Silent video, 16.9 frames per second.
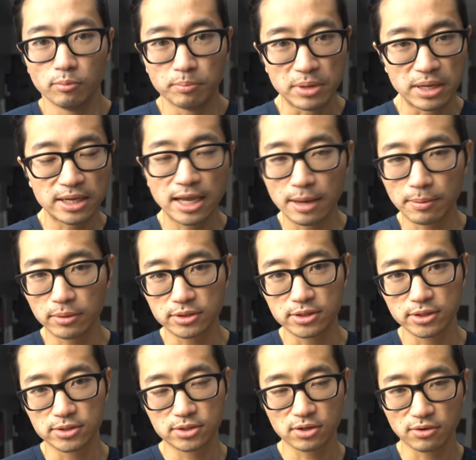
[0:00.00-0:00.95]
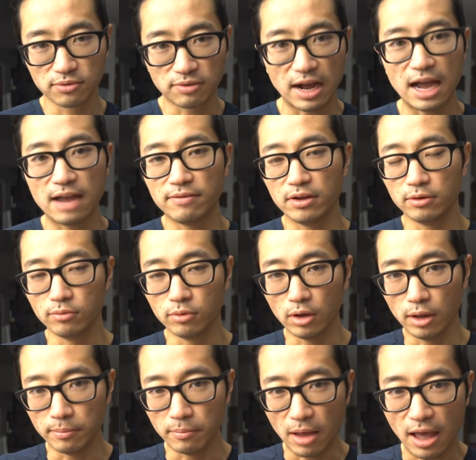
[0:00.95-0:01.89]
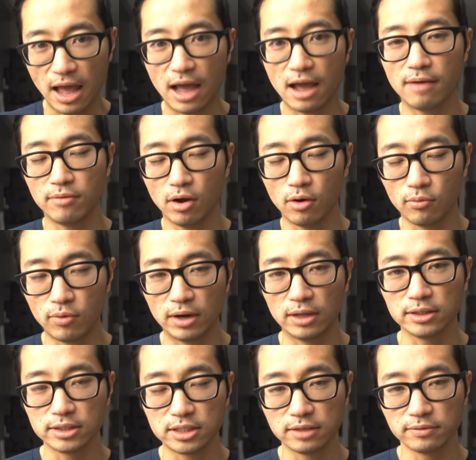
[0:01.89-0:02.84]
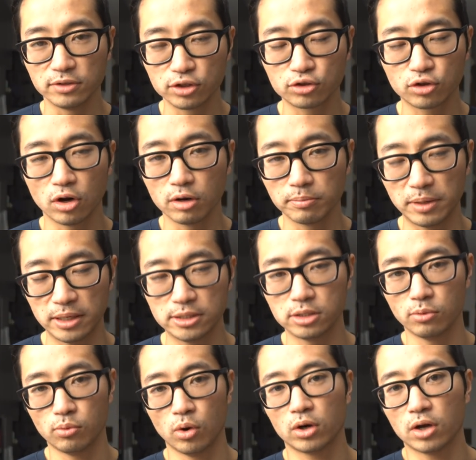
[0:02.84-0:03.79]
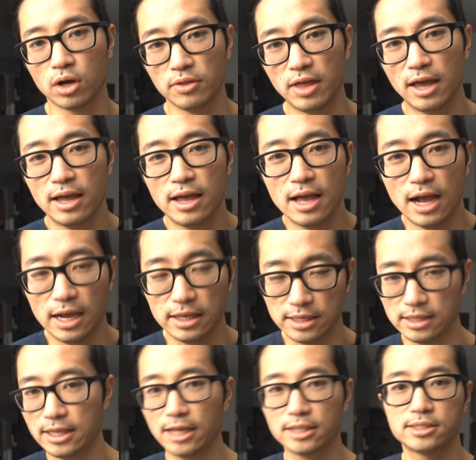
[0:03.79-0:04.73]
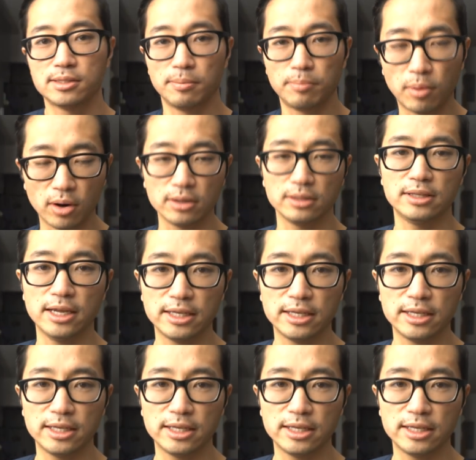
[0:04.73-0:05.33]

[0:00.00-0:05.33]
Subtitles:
being able to survive and have a relatively strong base to work on that. I think that's the part